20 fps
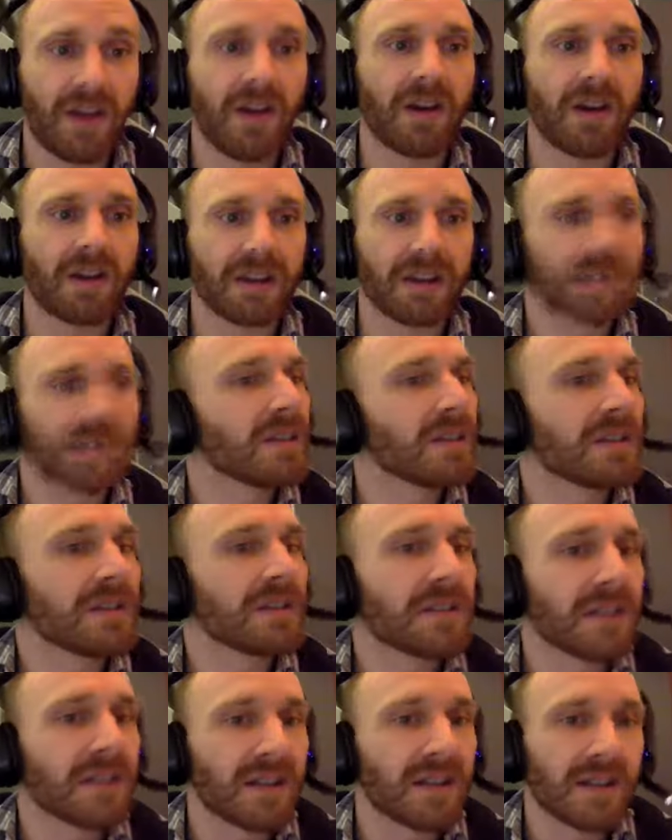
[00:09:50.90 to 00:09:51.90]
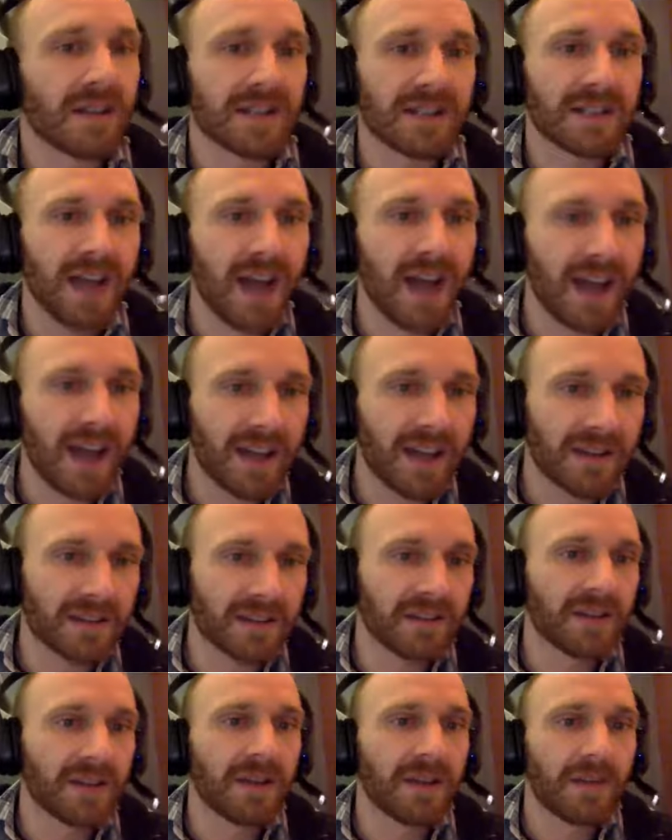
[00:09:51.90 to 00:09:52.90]
article,
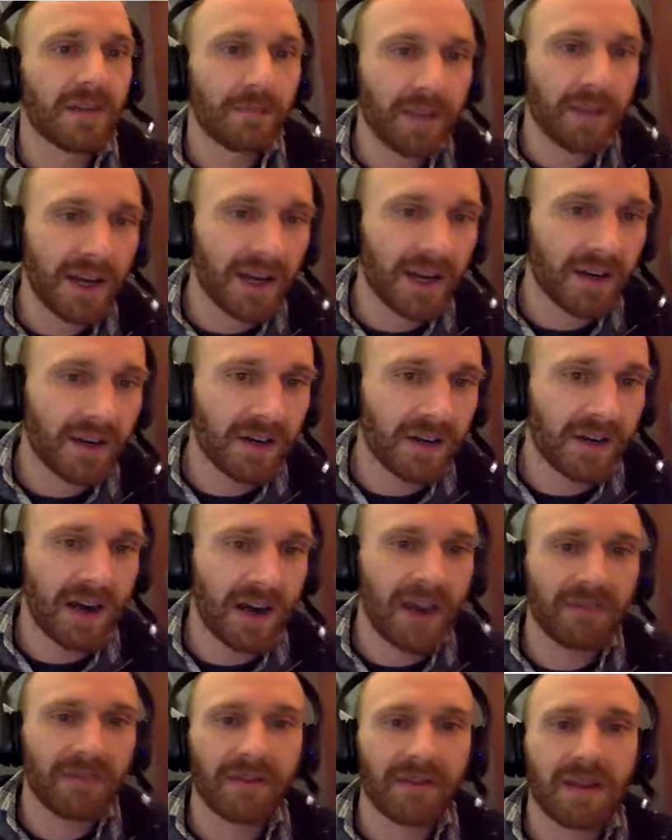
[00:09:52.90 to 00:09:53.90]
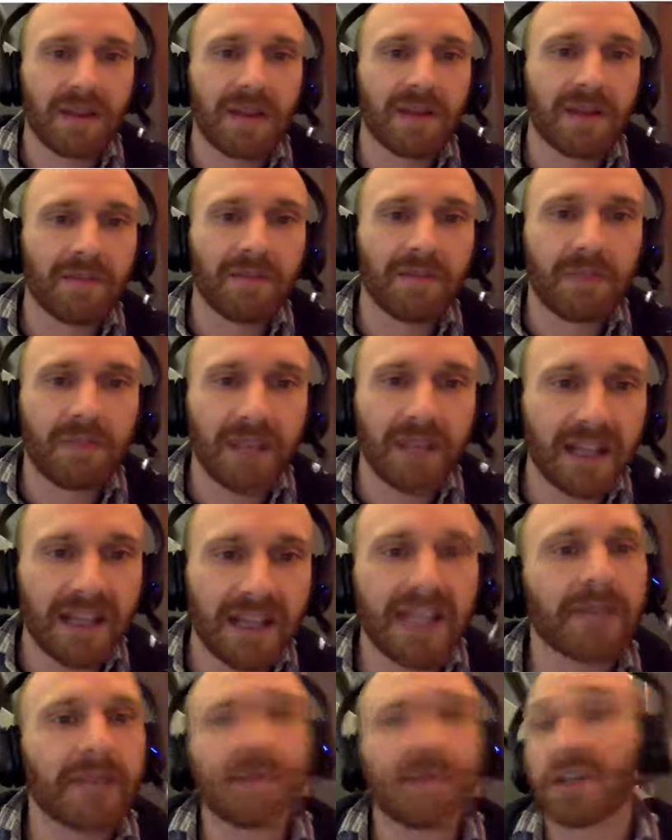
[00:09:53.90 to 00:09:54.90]
title, paragraph, big
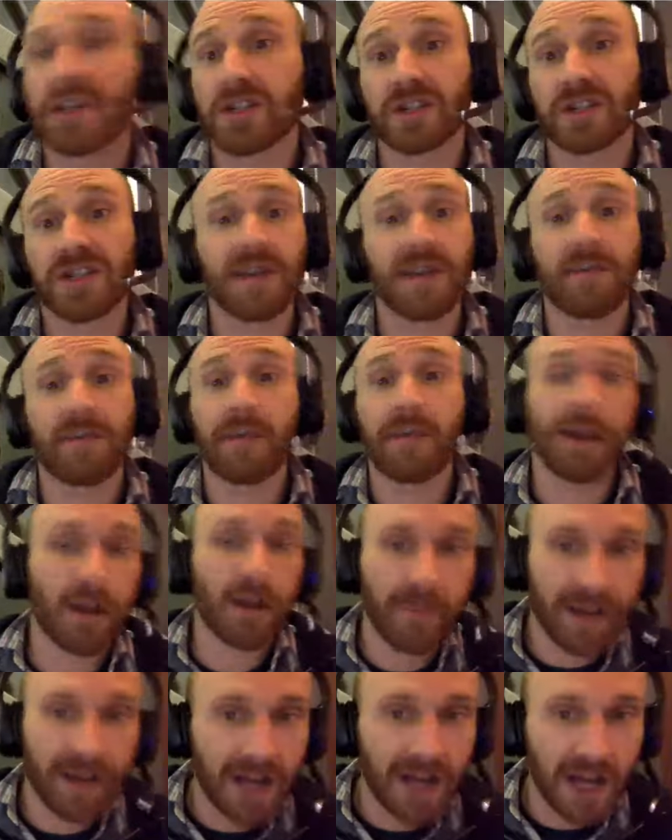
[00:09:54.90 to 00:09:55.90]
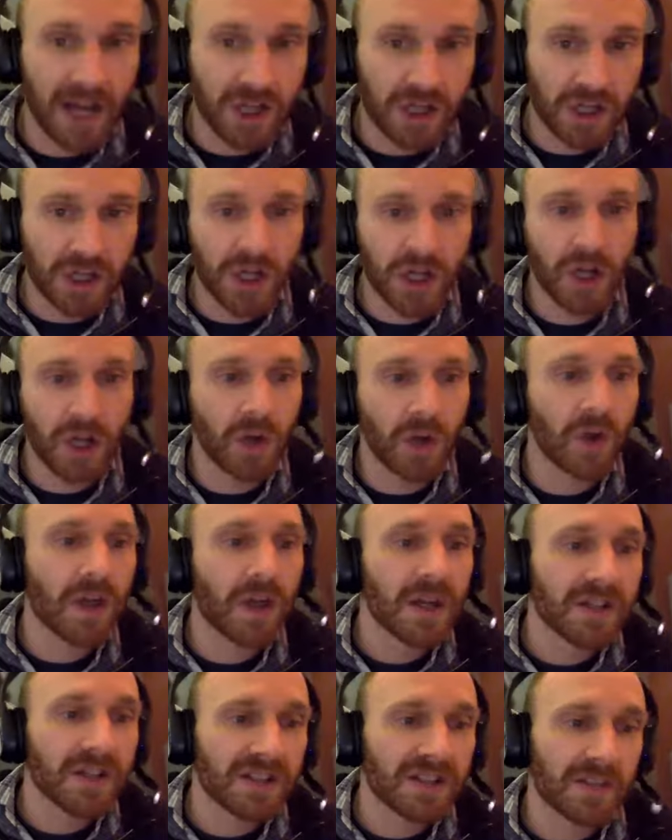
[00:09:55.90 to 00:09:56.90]
image that may or may not show
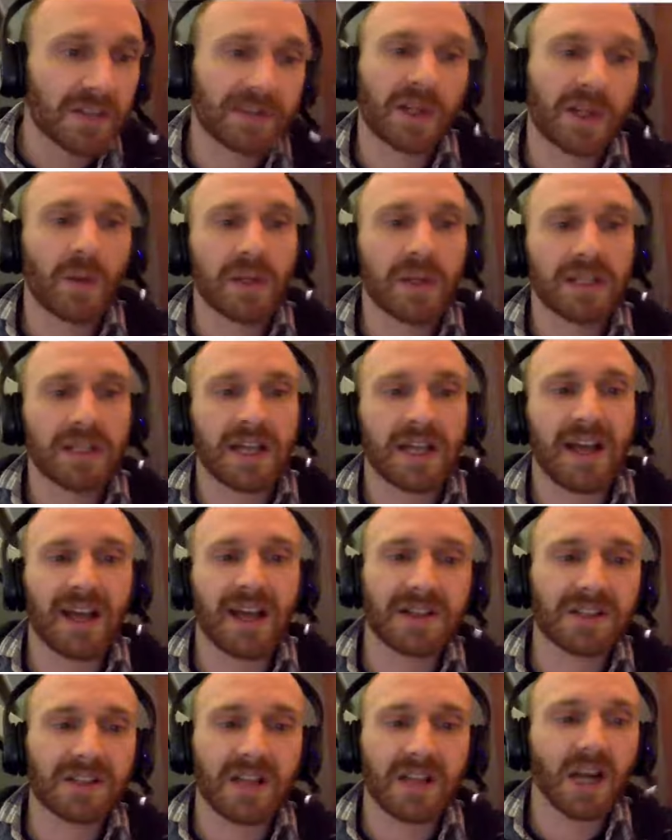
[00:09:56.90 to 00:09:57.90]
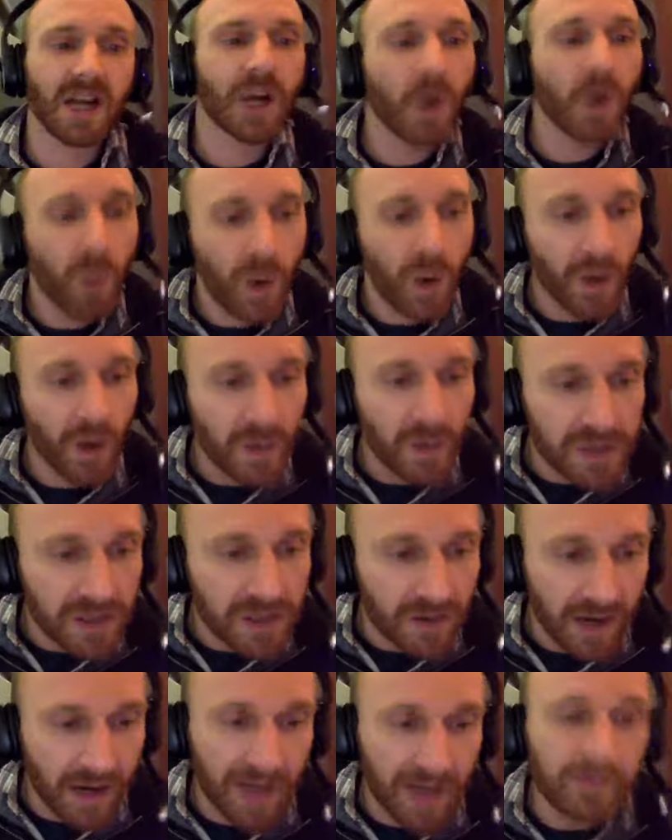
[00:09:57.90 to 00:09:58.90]
subsequent text, a quote,
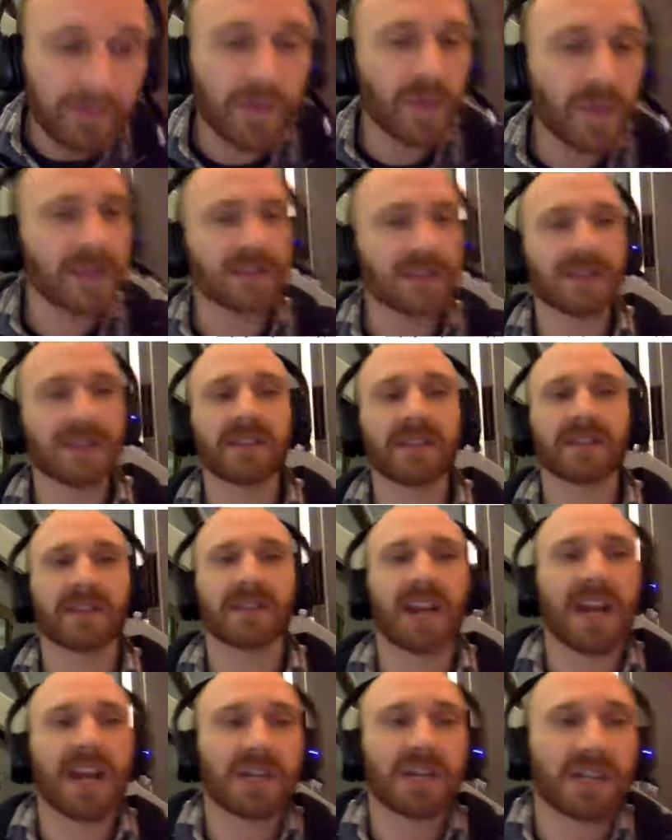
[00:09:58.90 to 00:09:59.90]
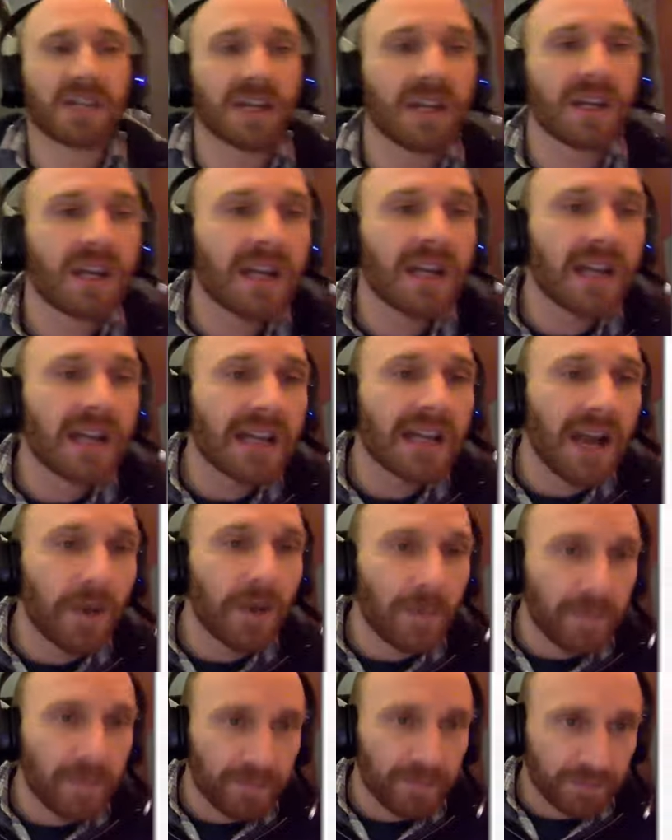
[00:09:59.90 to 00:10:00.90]
right? We can see this in action. Now,
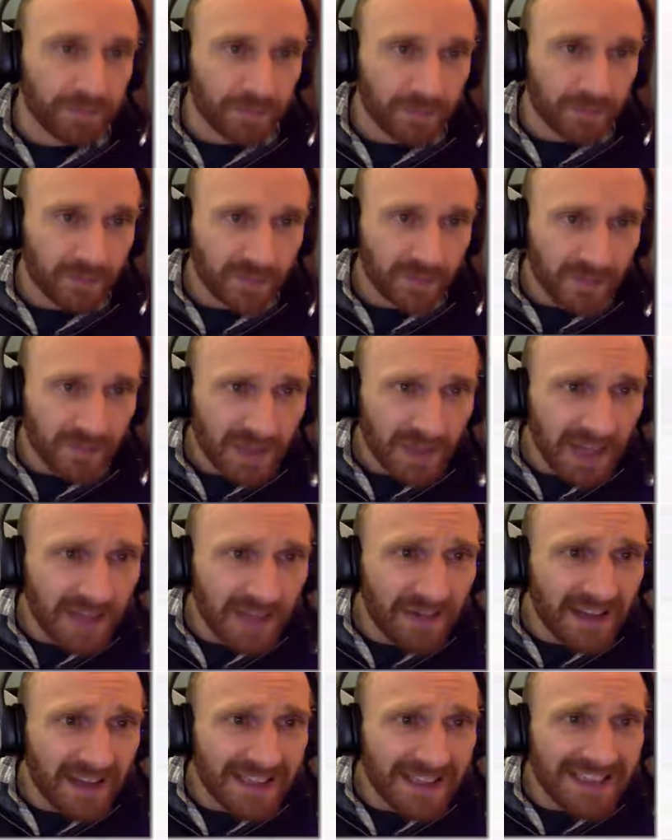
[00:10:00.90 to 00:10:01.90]
If I